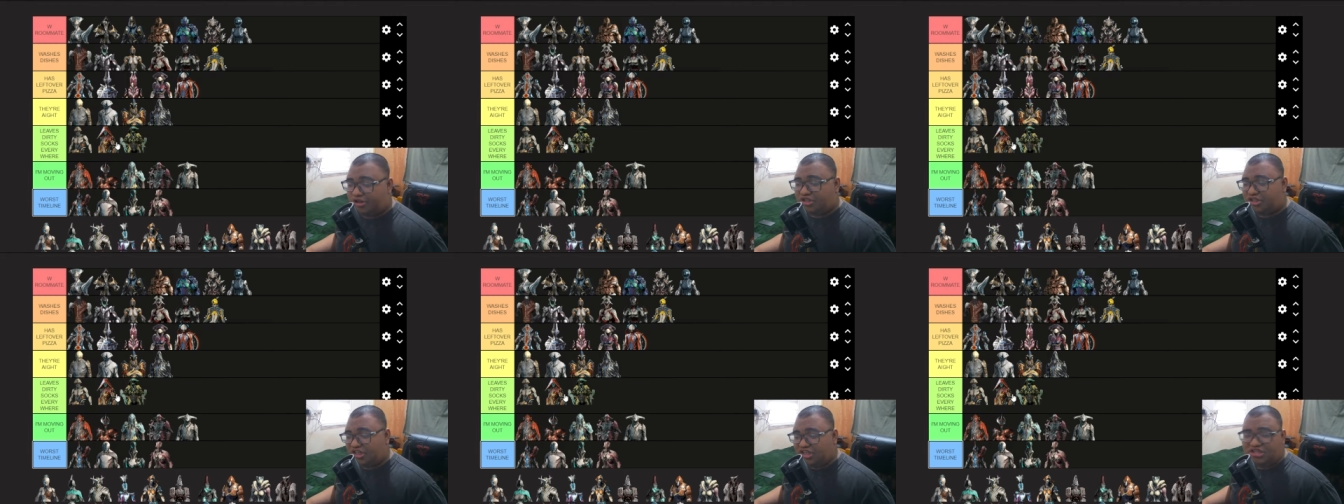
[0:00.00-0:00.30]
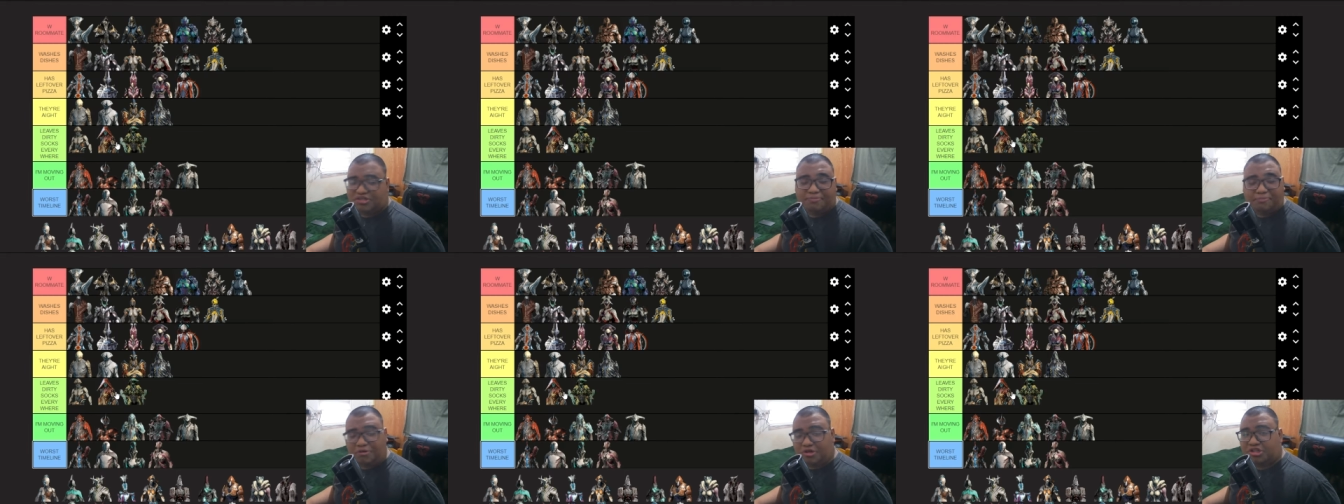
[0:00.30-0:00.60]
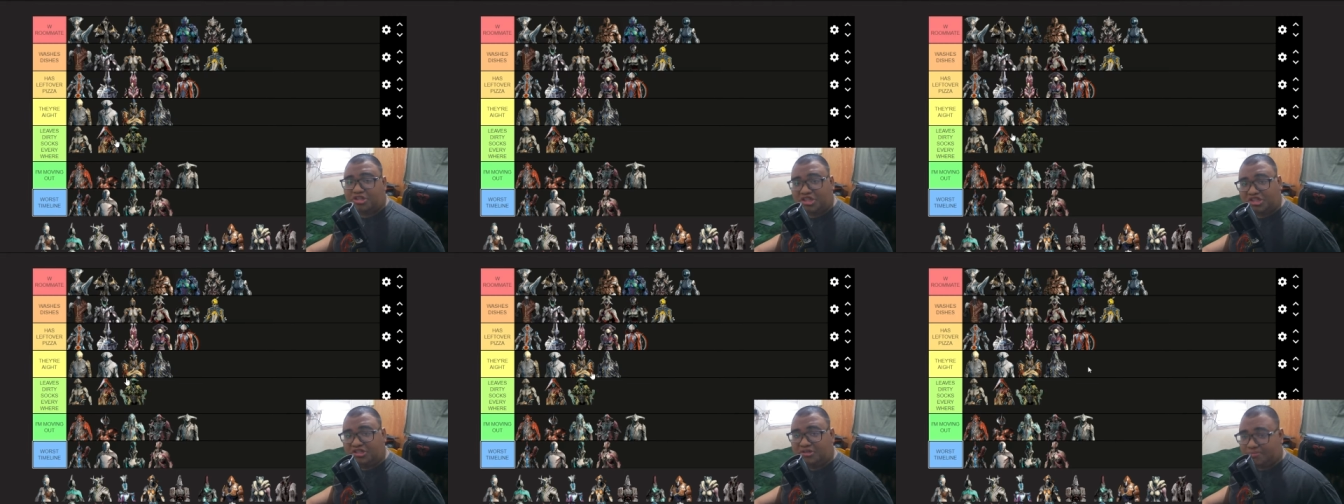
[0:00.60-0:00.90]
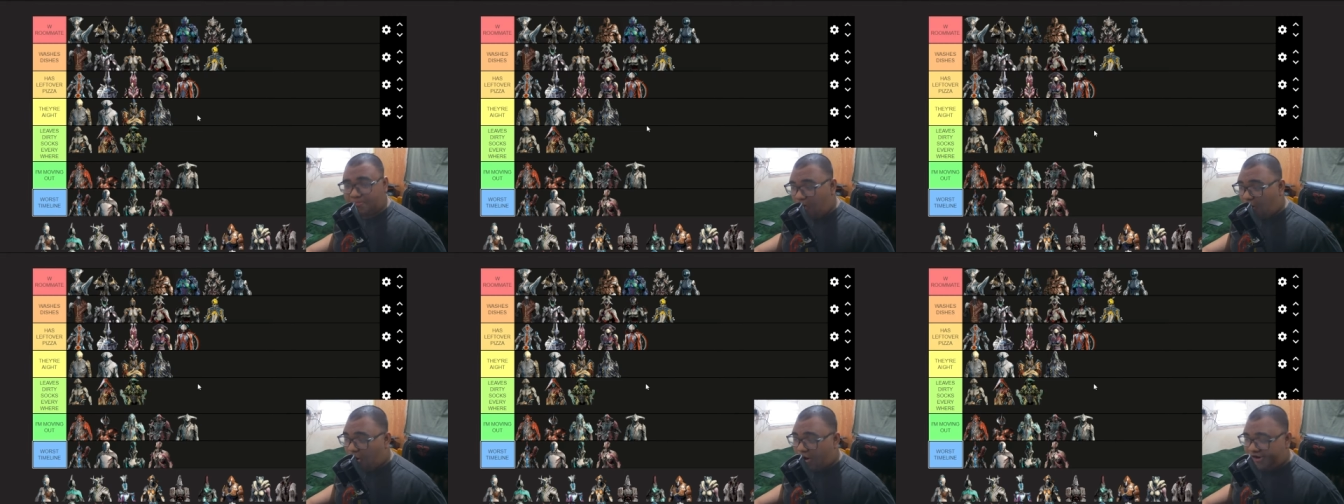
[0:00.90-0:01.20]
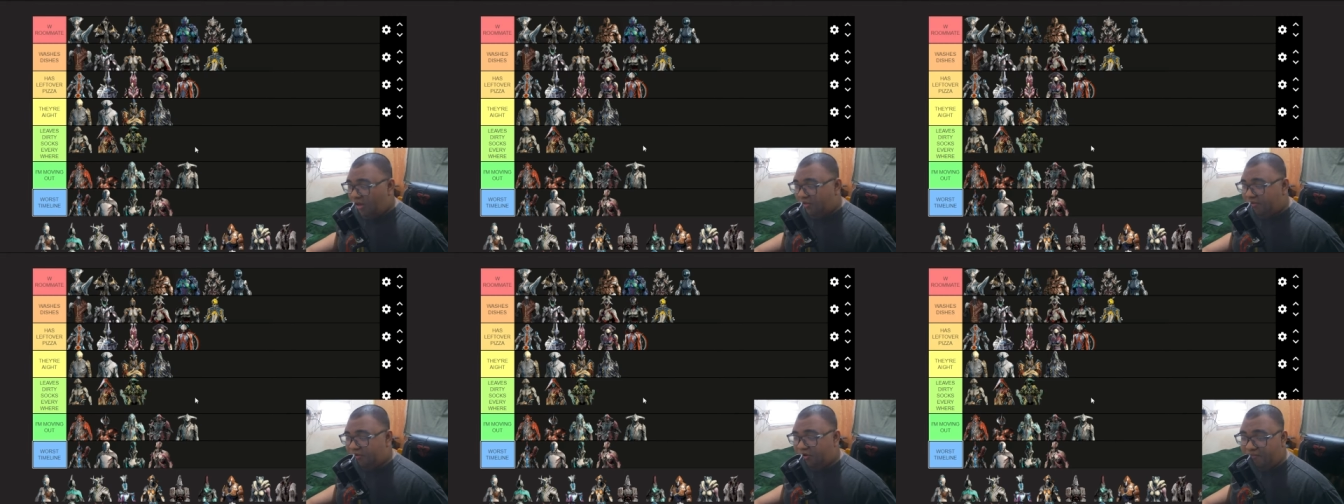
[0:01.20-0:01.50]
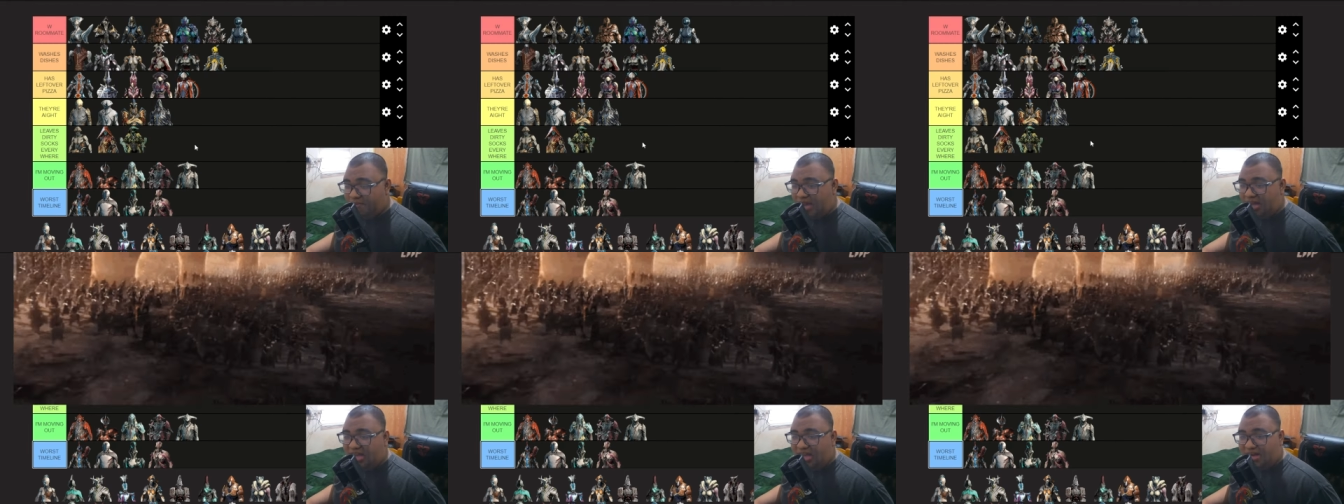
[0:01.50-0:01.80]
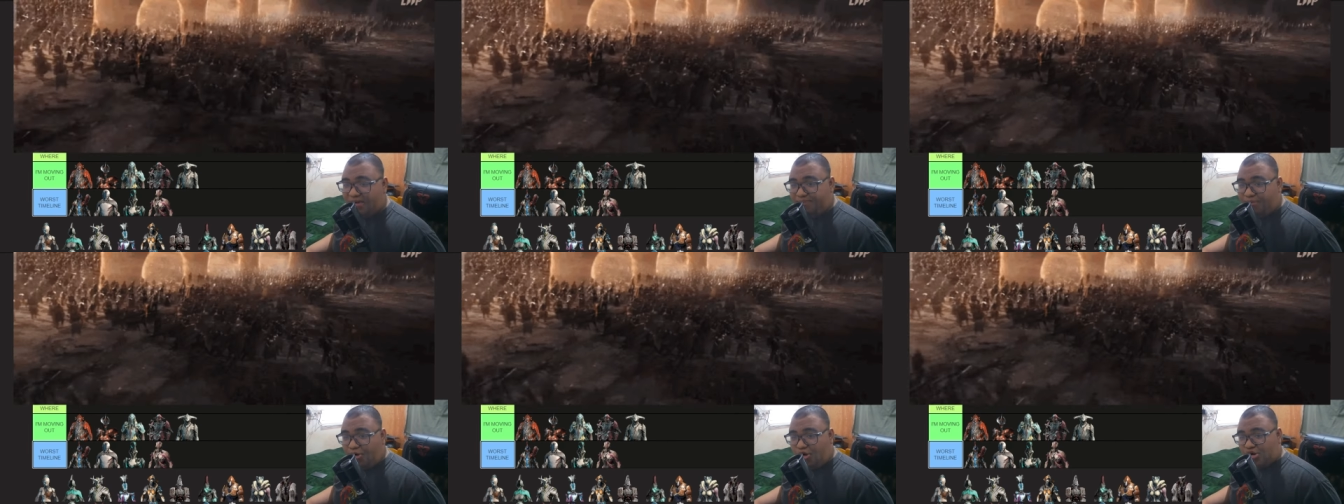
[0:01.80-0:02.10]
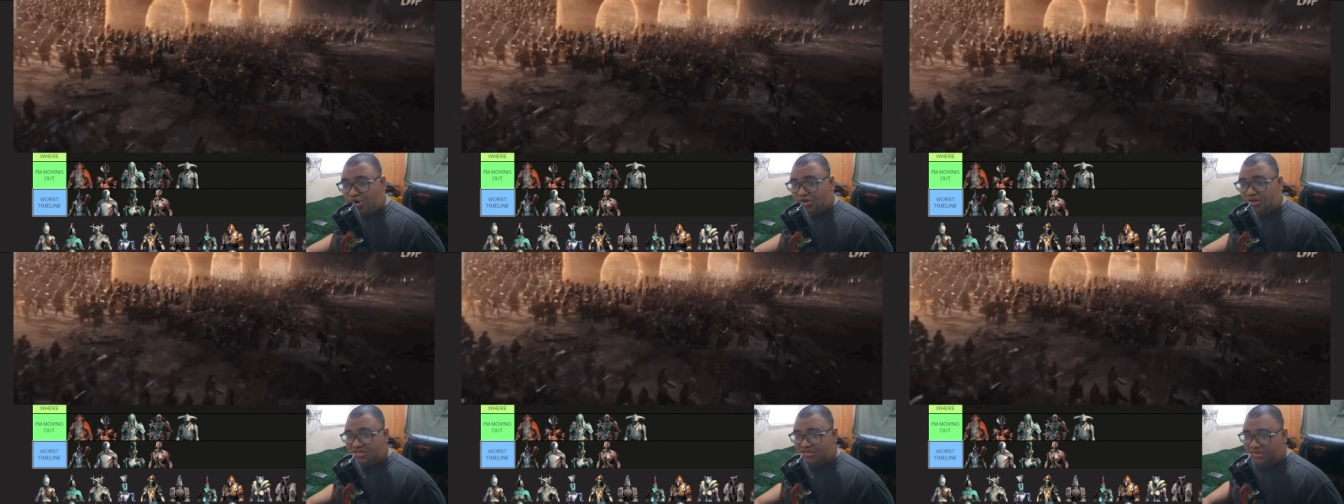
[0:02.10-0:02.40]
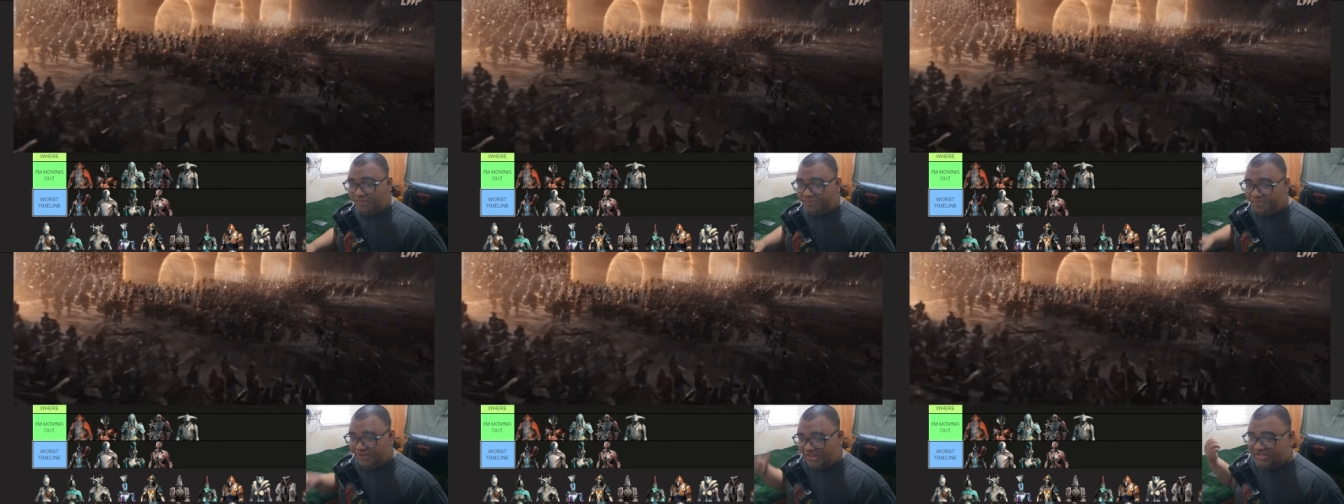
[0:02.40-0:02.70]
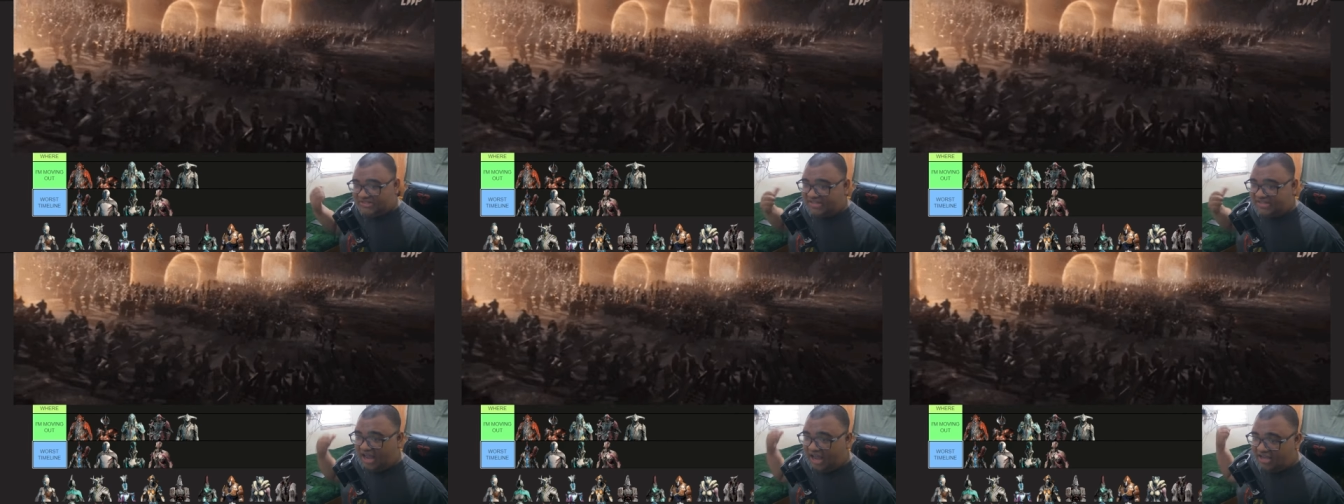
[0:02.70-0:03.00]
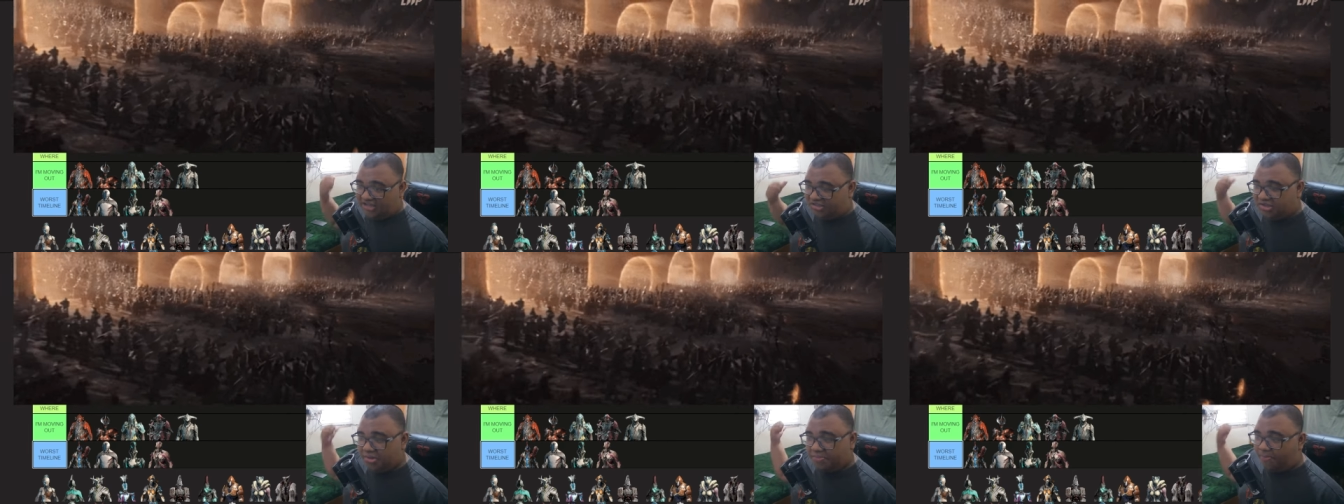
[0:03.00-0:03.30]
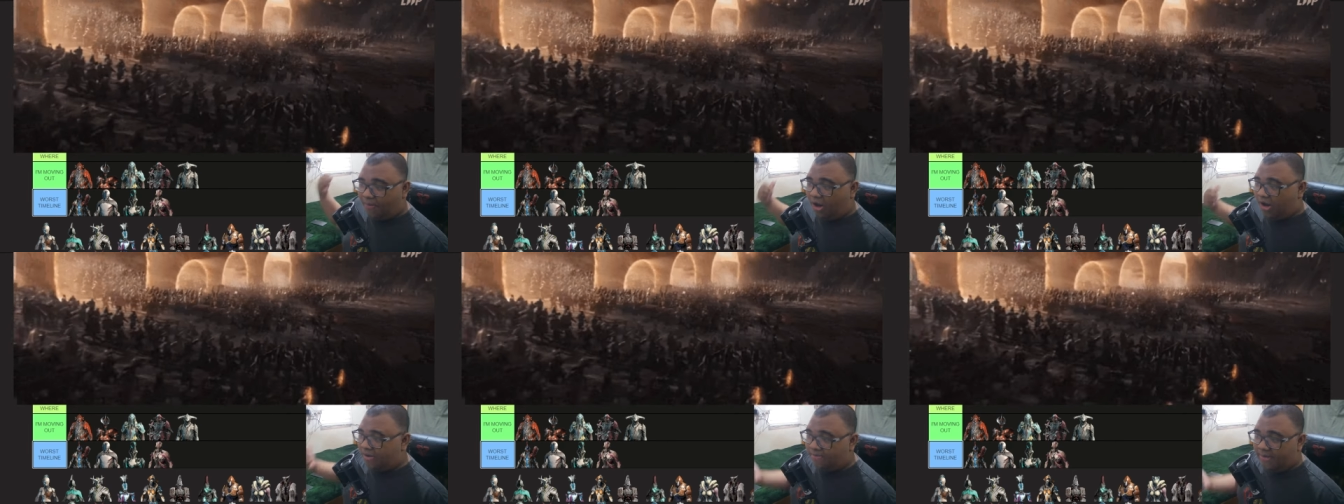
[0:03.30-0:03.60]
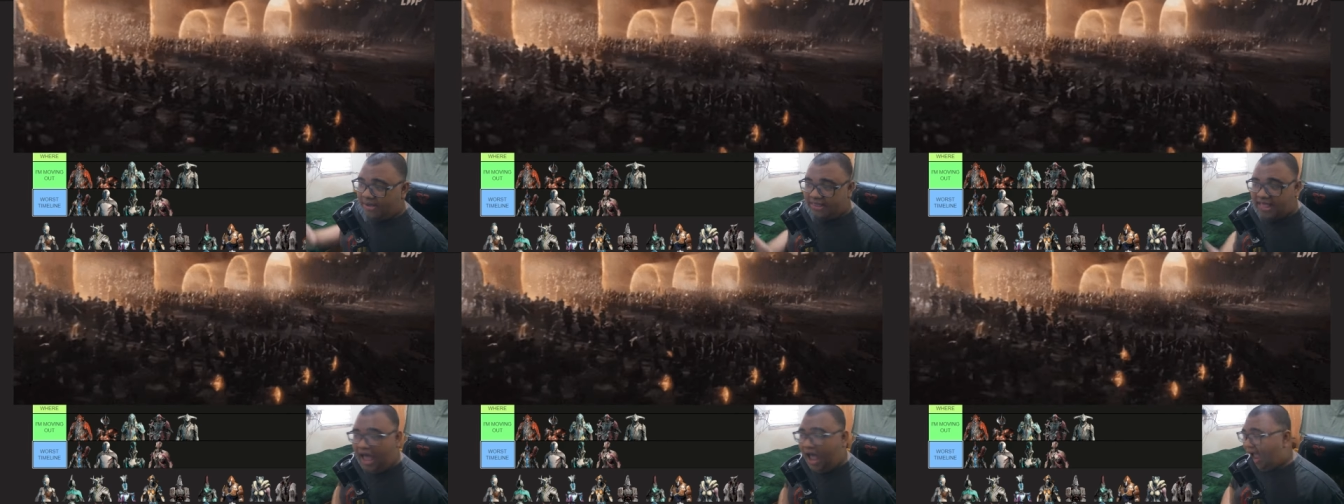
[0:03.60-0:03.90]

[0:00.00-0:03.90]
She's pretty smart. They're making portals up in the science department.